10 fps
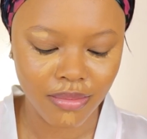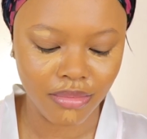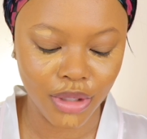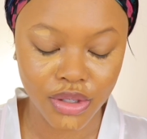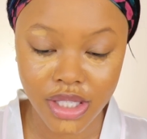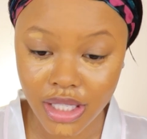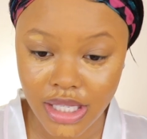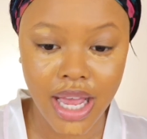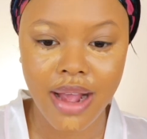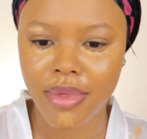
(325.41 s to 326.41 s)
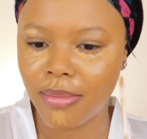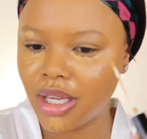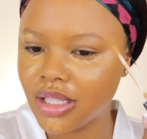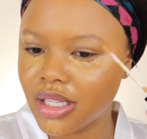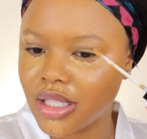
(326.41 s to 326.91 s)
most of the time that
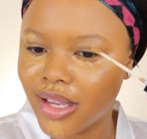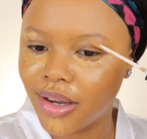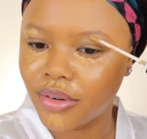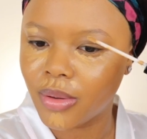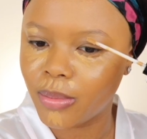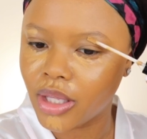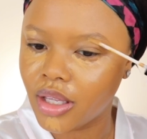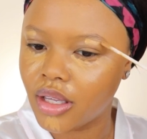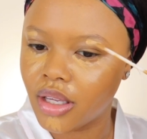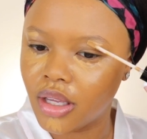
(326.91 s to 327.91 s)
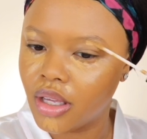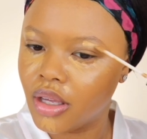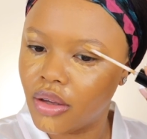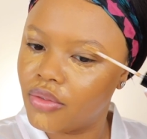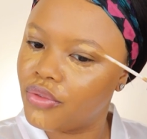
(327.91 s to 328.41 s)
means it's not gonna be
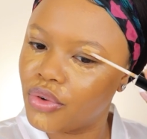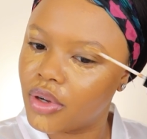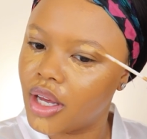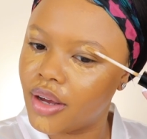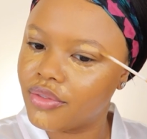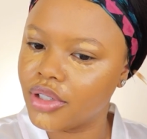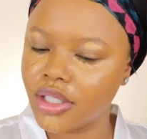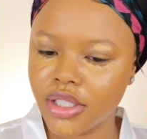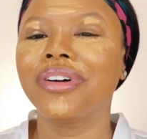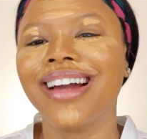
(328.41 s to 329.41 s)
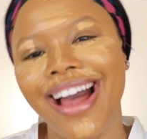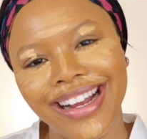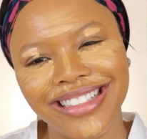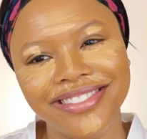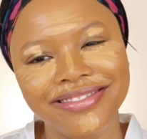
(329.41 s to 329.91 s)
full coverage. Okay,